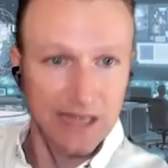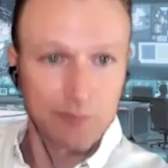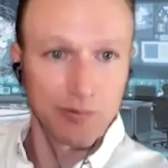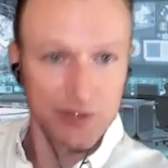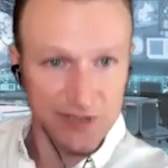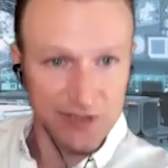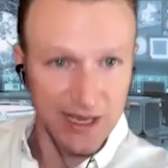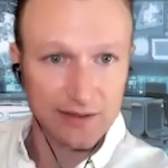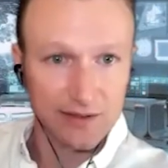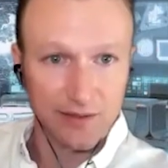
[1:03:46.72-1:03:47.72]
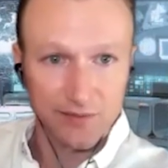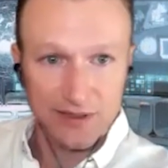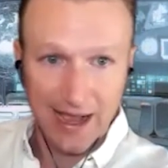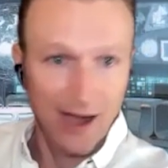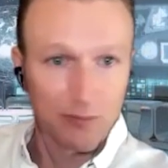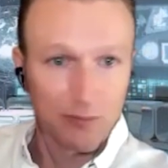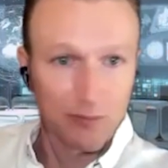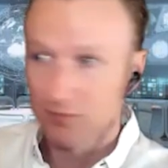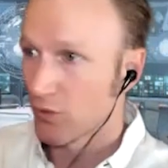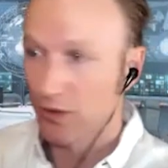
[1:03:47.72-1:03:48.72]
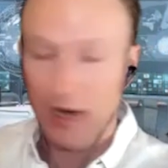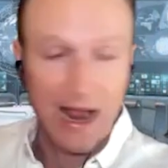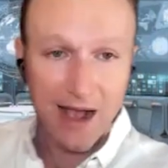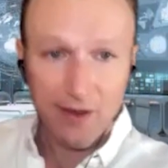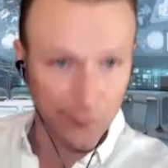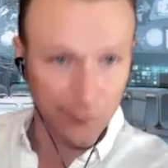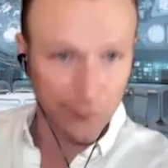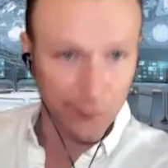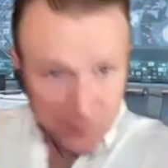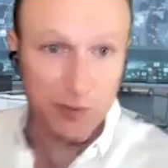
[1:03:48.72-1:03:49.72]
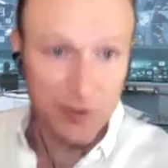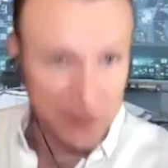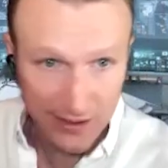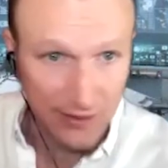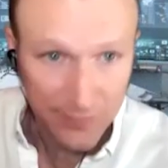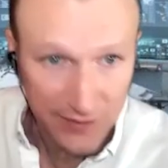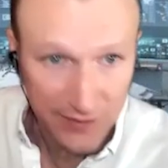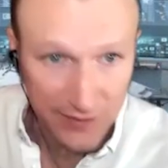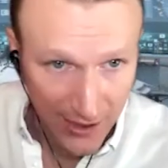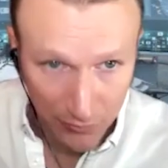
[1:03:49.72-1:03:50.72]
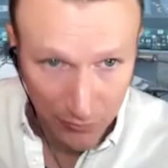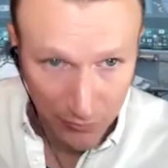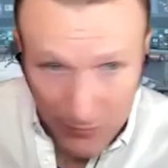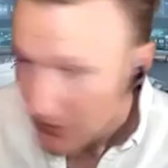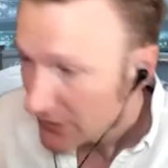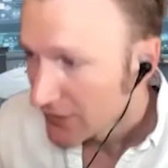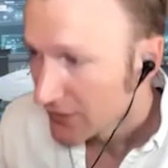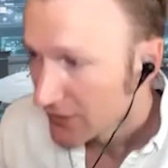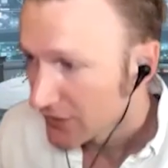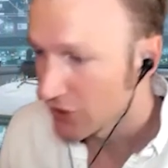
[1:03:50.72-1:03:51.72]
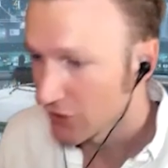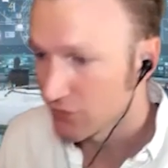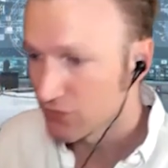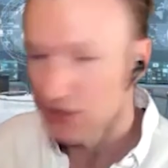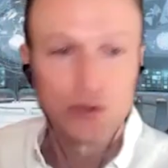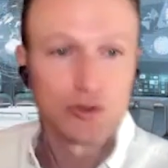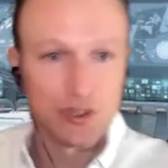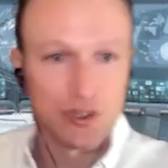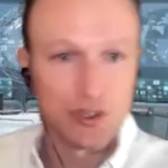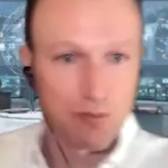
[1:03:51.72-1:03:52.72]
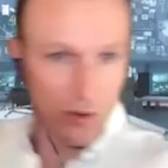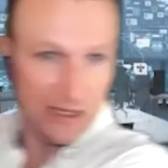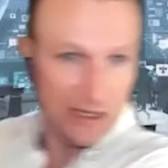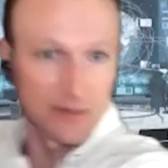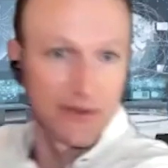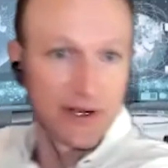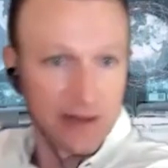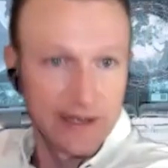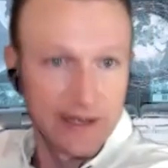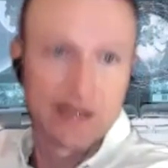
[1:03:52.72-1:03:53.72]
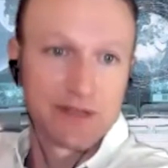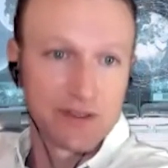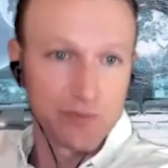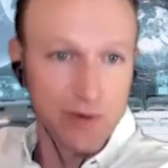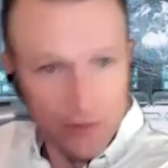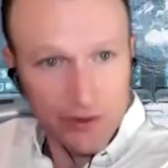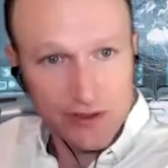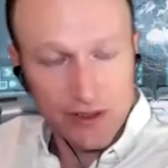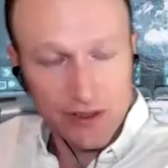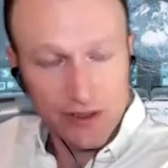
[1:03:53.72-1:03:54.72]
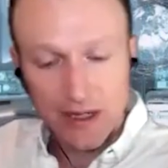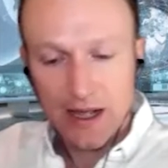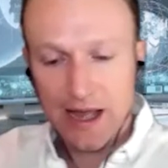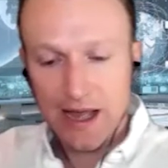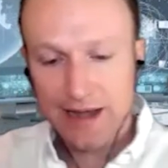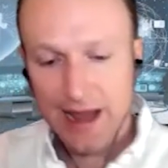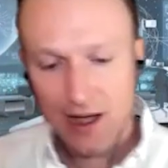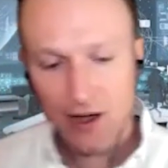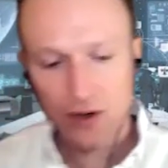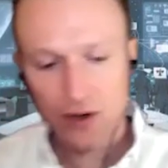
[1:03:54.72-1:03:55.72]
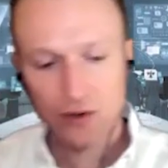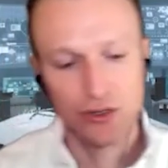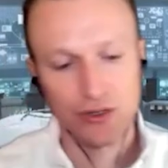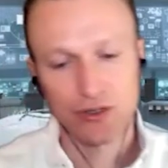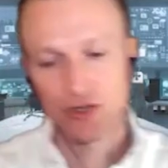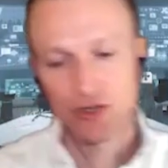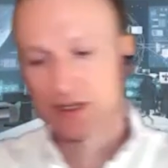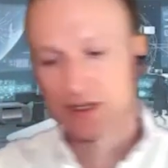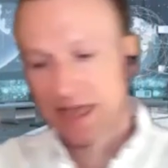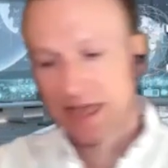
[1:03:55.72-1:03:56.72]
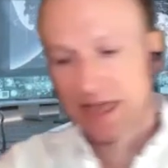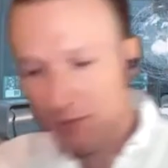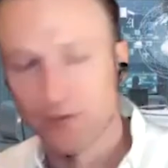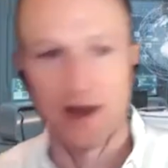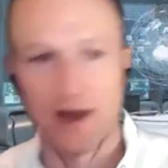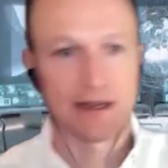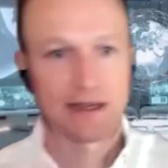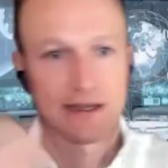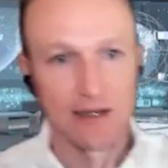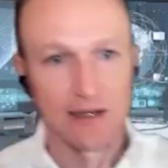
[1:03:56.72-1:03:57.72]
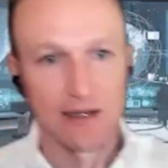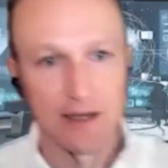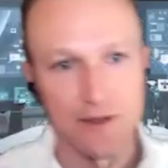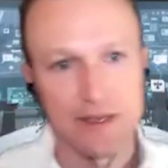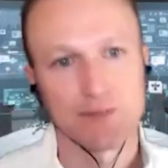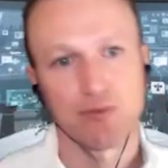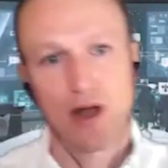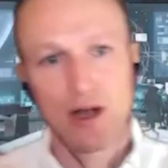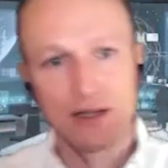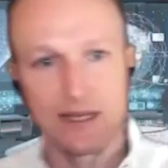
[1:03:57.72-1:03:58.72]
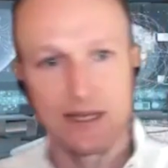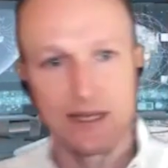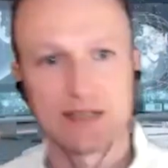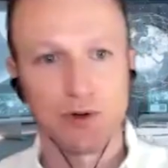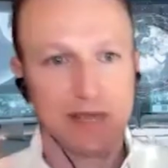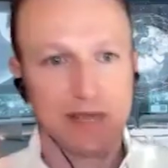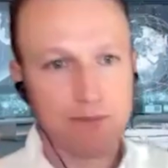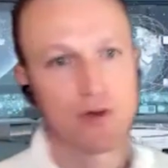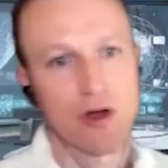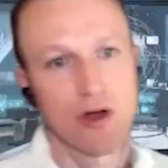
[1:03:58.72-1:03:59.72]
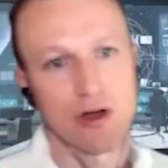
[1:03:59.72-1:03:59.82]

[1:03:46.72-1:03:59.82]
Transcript: 10% of this album or half of 50% of this album mm-hmm you know, to supporting the cleanup of these rivers. And now you're you're gamifying this process where people